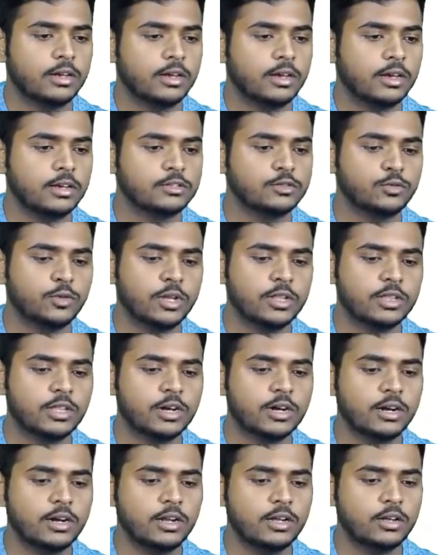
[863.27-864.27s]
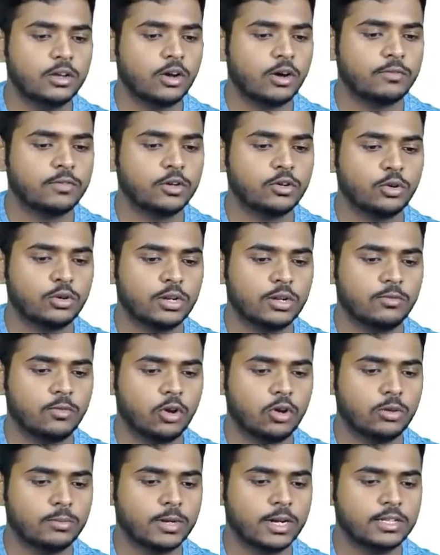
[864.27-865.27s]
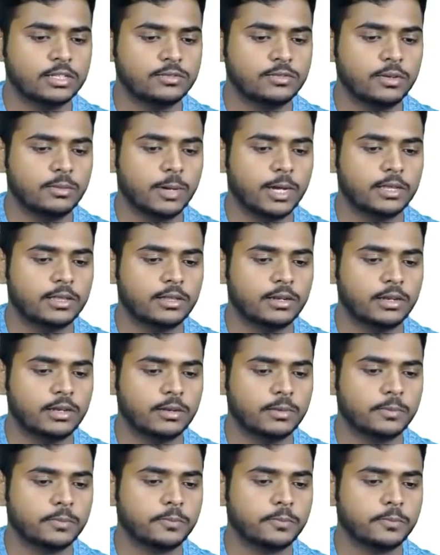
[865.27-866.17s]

is 1/3 of the total volume, that is V by 3.